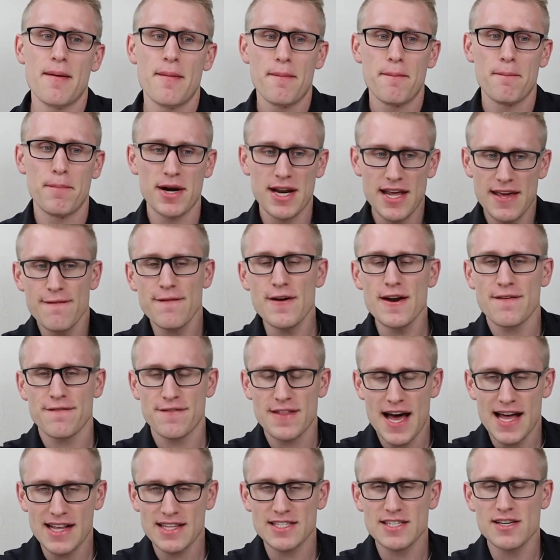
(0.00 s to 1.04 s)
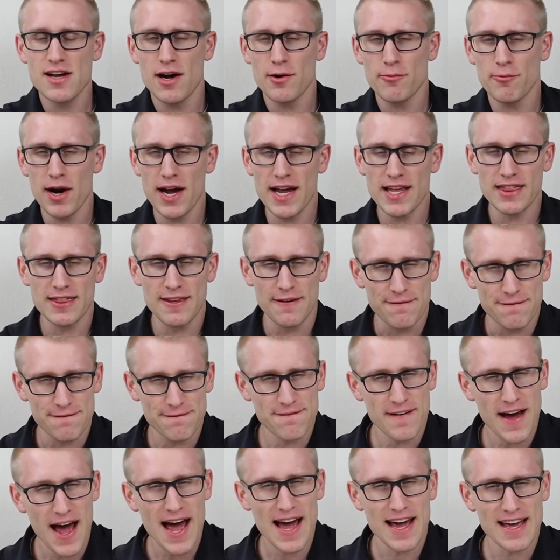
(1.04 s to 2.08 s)
But even if that's not right, the
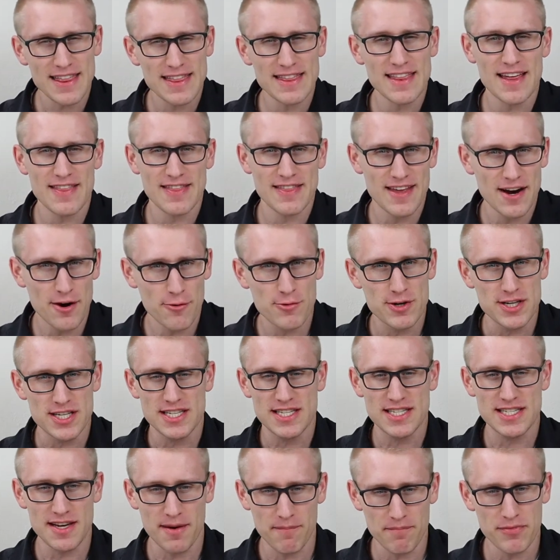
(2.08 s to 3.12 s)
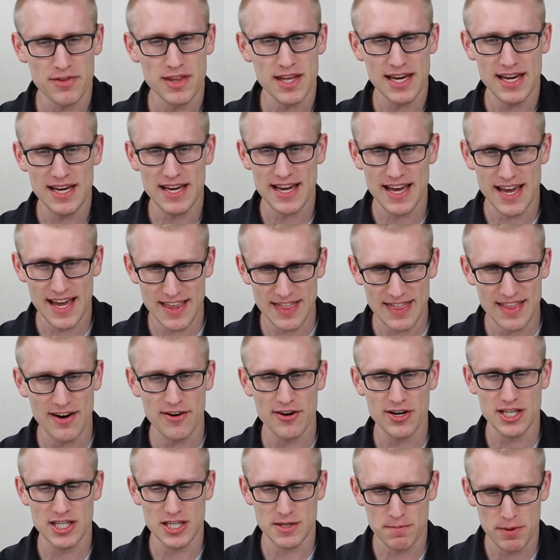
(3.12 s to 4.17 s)
fact that there was something in their
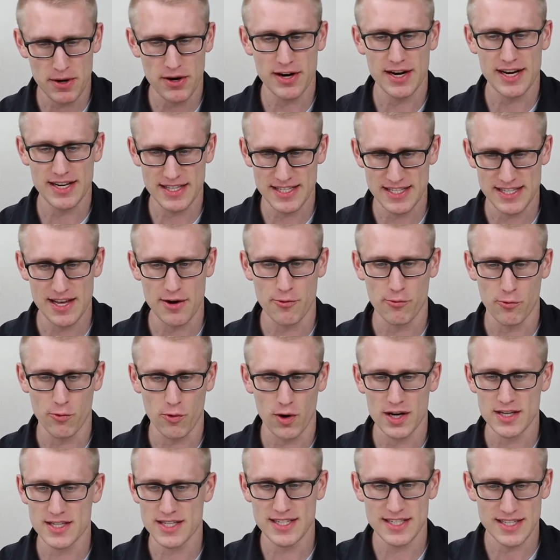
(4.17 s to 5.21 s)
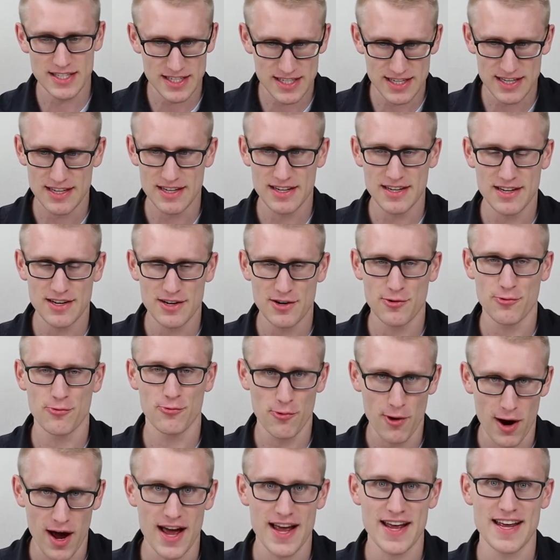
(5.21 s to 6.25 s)
experience that wasn't
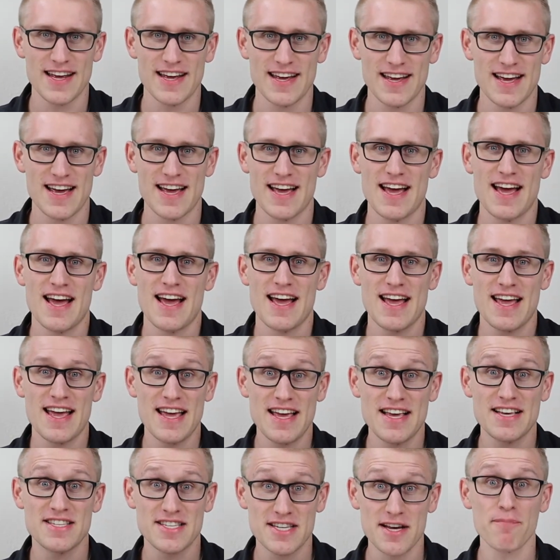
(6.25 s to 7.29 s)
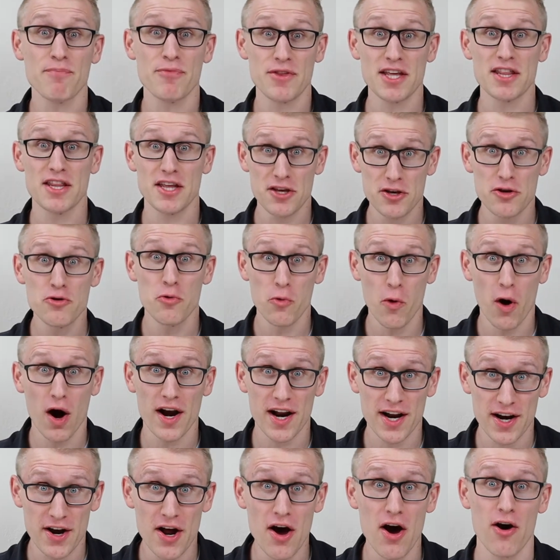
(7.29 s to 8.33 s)
right is something that you want
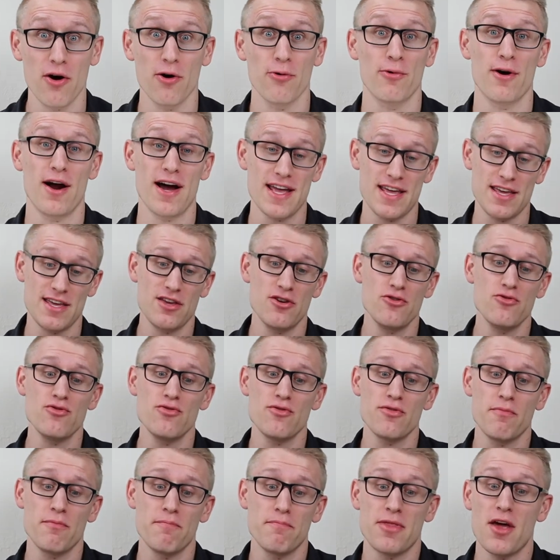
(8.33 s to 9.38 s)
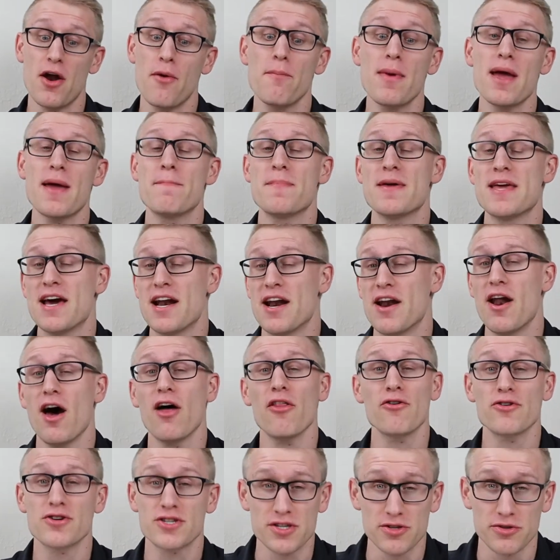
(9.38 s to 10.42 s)
to know, right? There may be
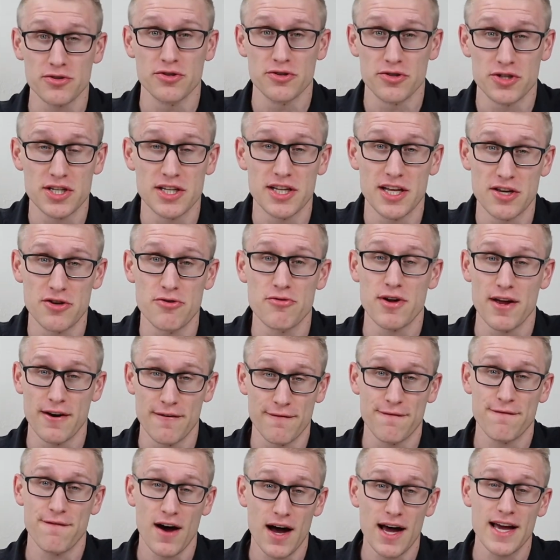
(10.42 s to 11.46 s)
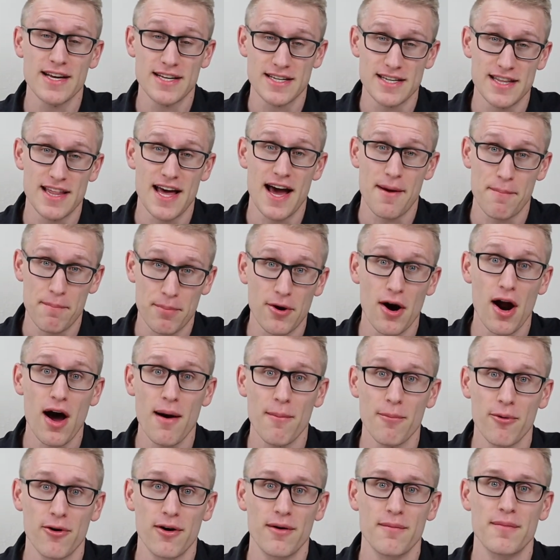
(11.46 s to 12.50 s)
another solution that you can find to that
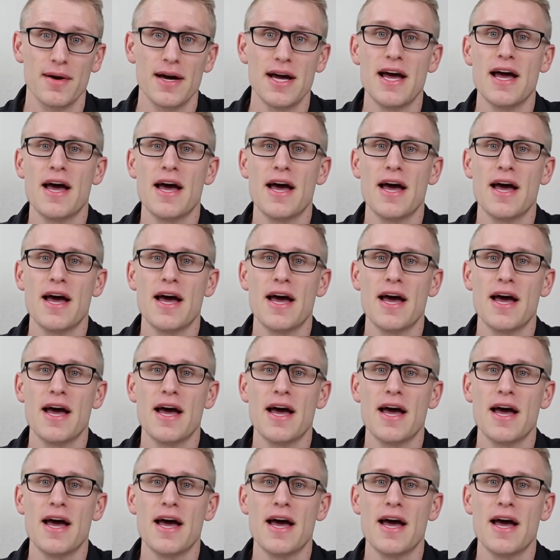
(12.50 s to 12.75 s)
problem,